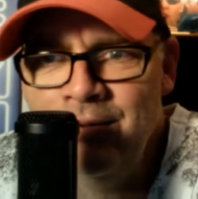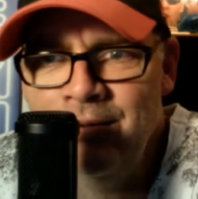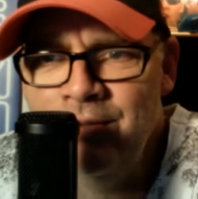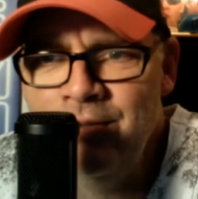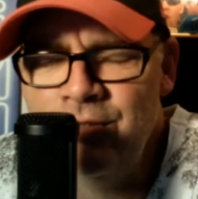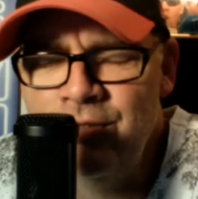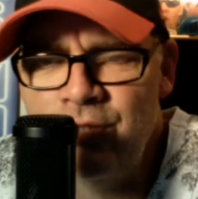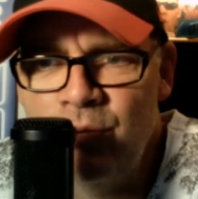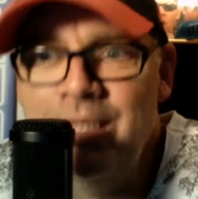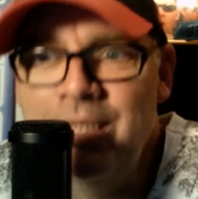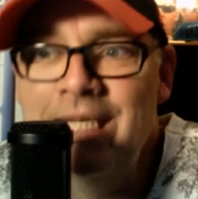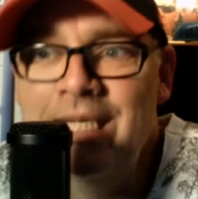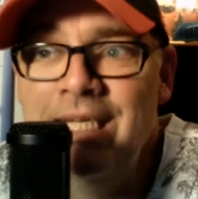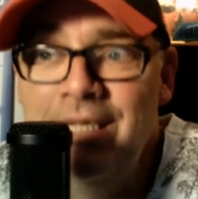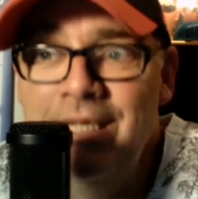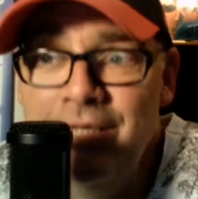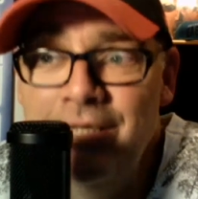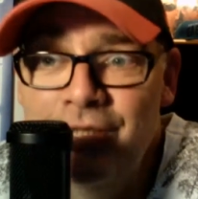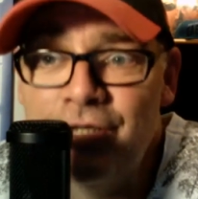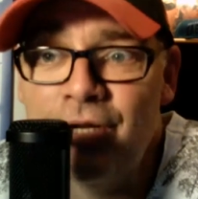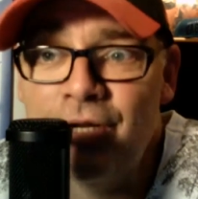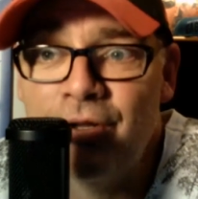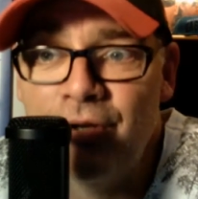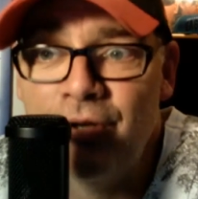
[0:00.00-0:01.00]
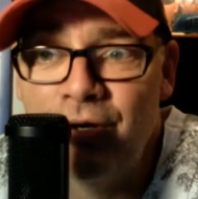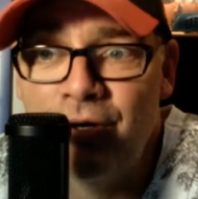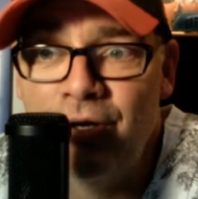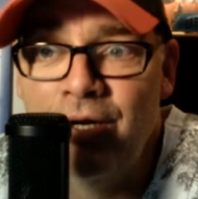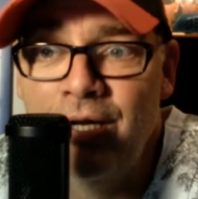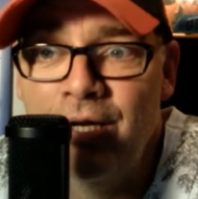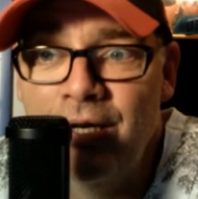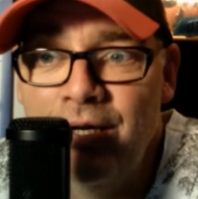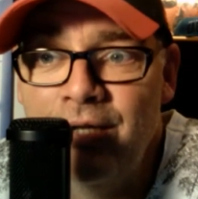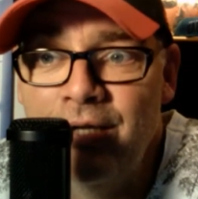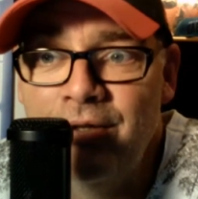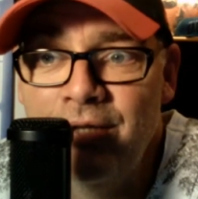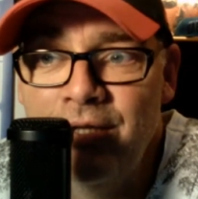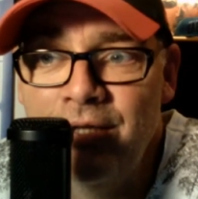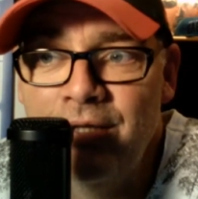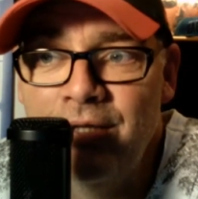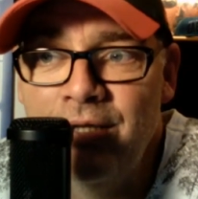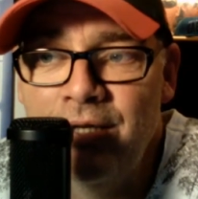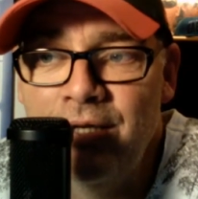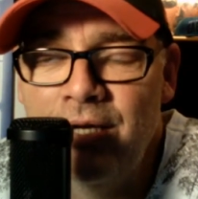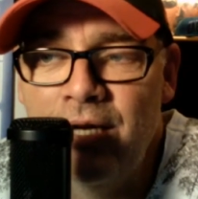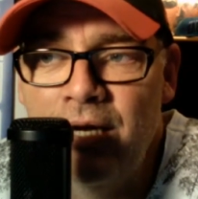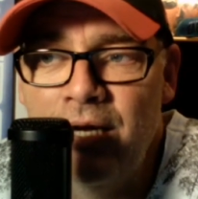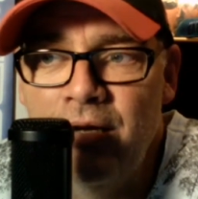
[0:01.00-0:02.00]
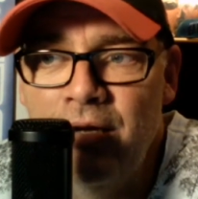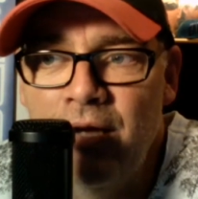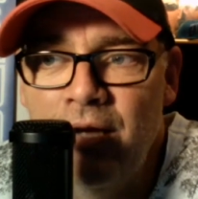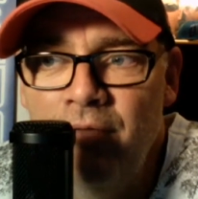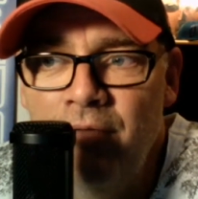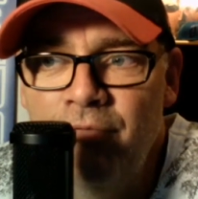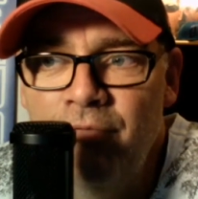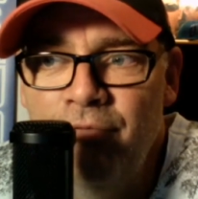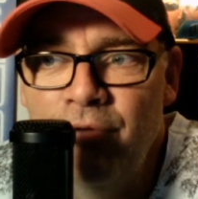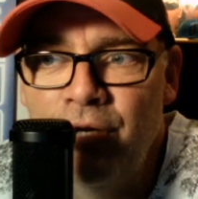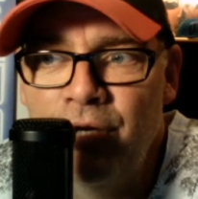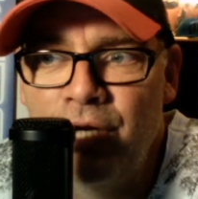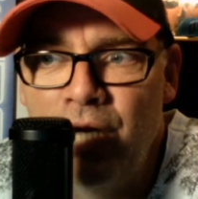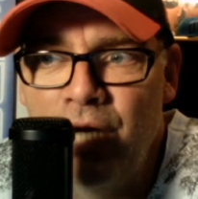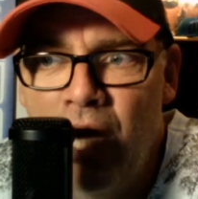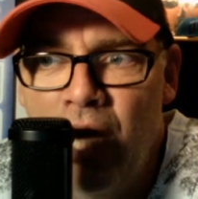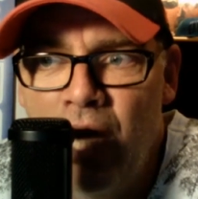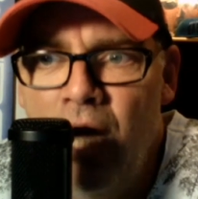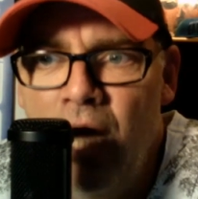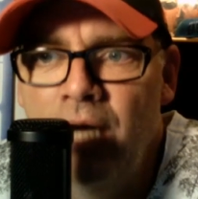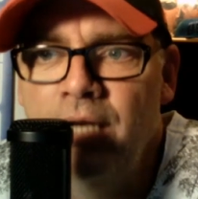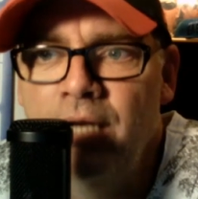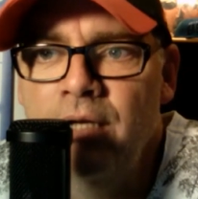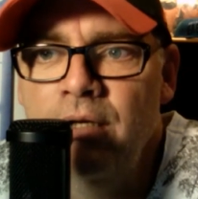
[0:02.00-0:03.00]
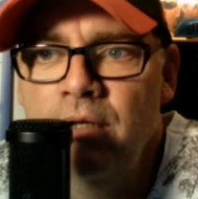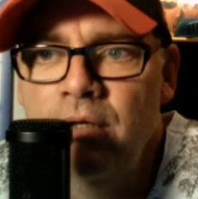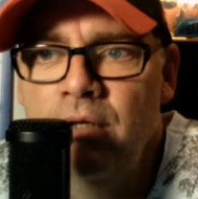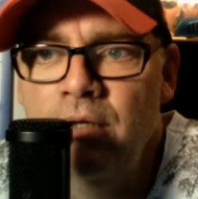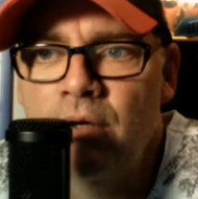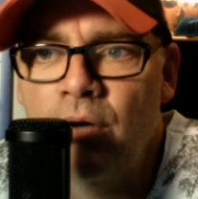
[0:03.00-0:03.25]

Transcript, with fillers: So we need each other, and I think that I, I've forgotten,